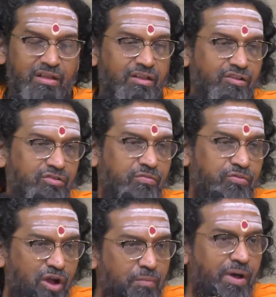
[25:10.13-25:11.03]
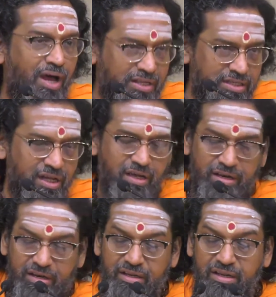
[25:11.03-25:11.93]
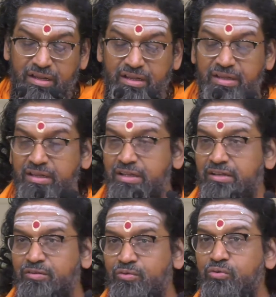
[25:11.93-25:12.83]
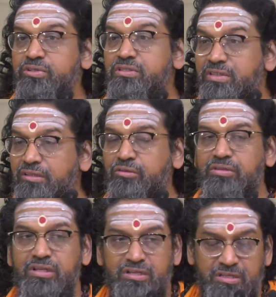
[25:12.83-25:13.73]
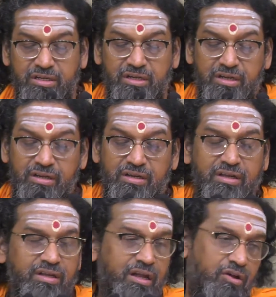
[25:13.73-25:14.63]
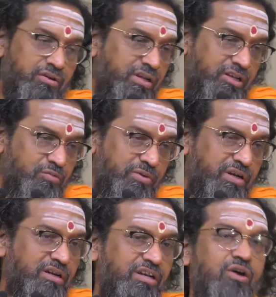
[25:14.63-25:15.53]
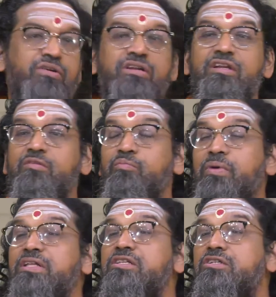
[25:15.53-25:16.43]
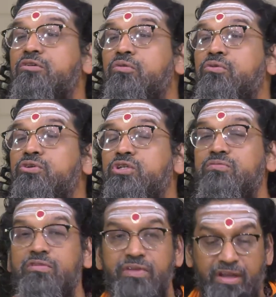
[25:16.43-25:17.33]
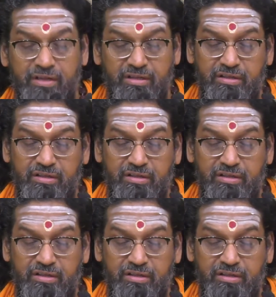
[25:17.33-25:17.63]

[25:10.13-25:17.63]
So from Acharya, who is Tattvadarshi, already explained, now he did Panch Kosh Vivek.